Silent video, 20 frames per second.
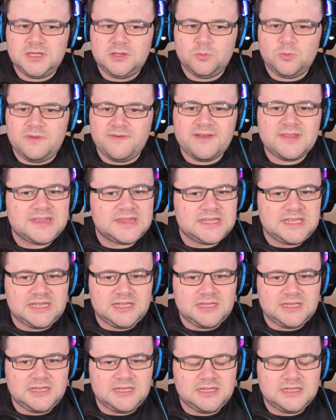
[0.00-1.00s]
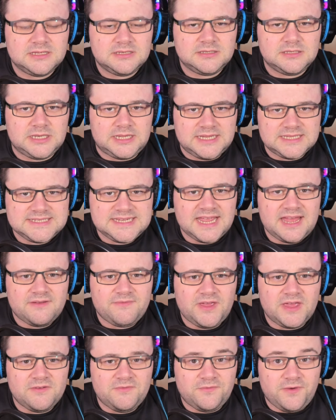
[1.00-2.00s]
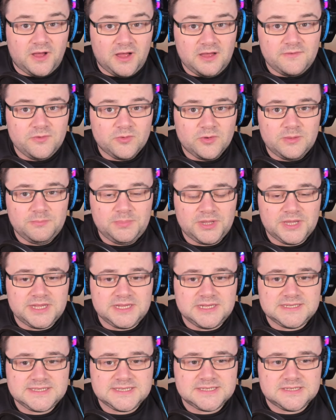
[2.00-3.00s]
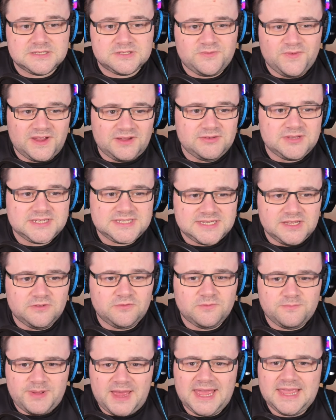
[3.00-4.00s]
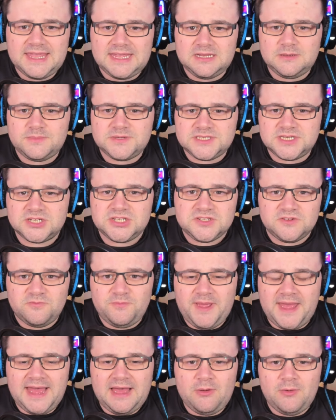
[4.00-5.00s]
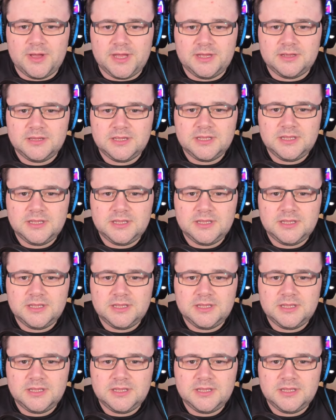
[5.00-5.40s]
without the need to have her father in place, has found herself back in a position of power